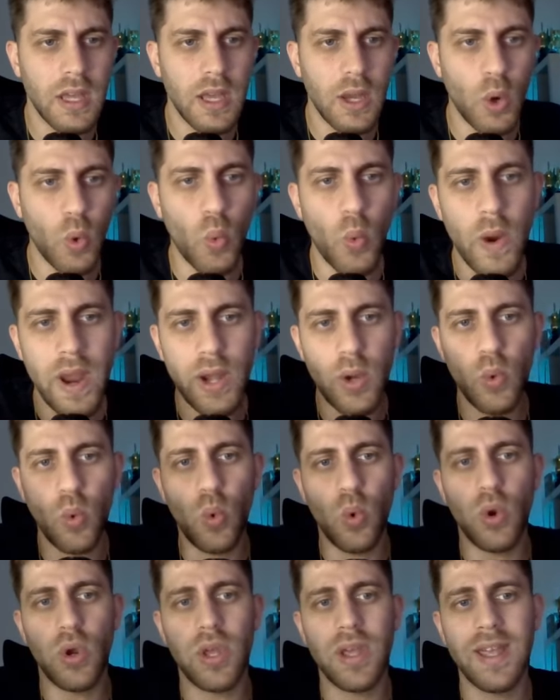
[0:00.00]

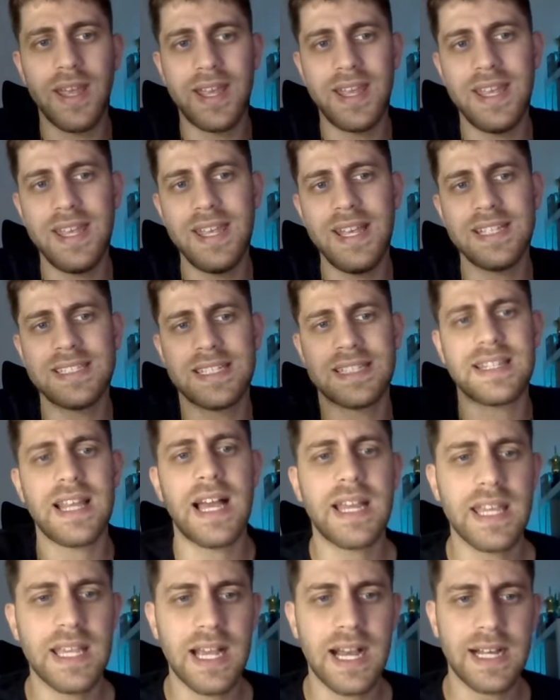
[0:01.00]
when he is
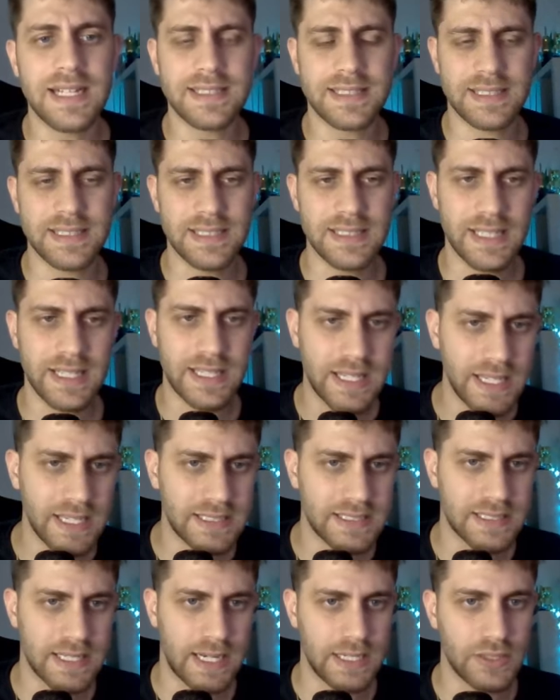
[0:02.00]
attacking us in the king
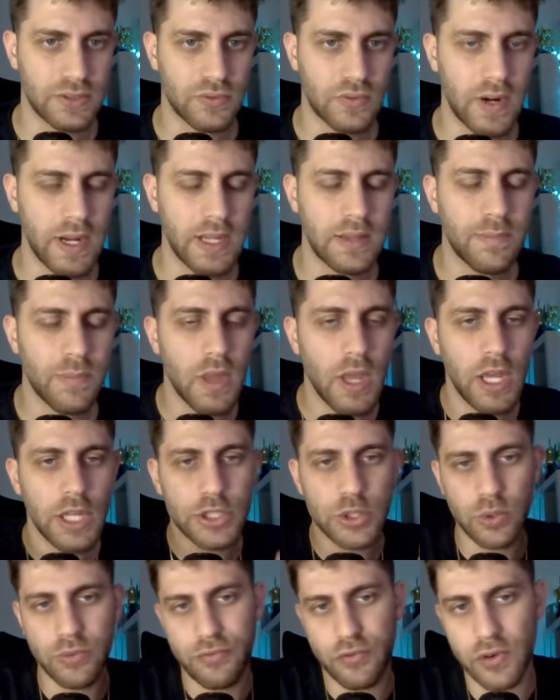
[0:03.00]
side, right?
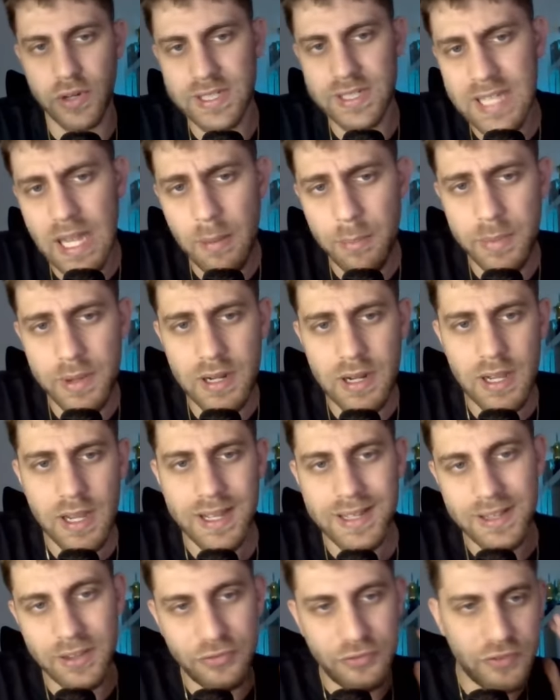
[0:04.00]
So for example,
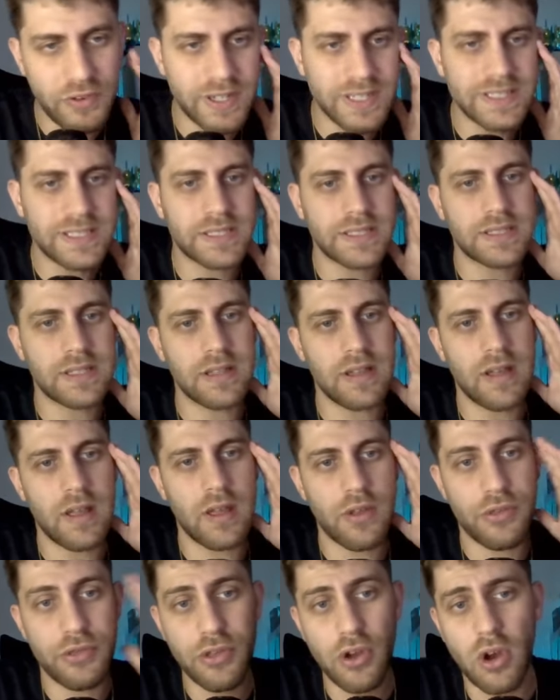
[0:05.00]
the first
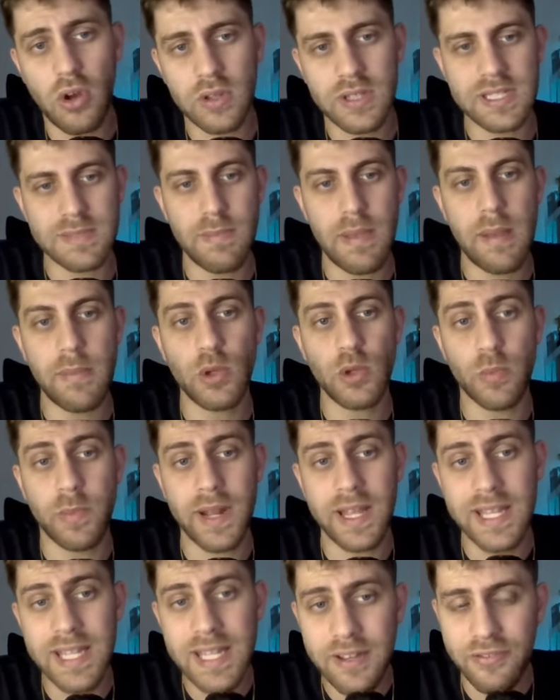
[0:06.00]
thought is maybe to
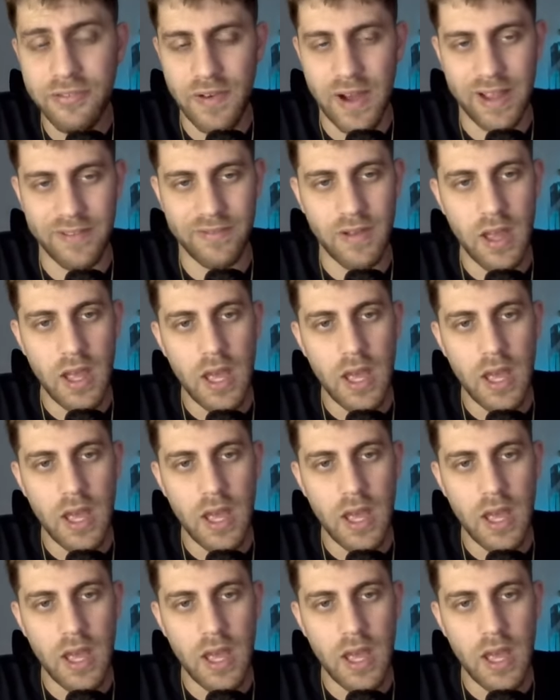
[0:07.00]
play e5.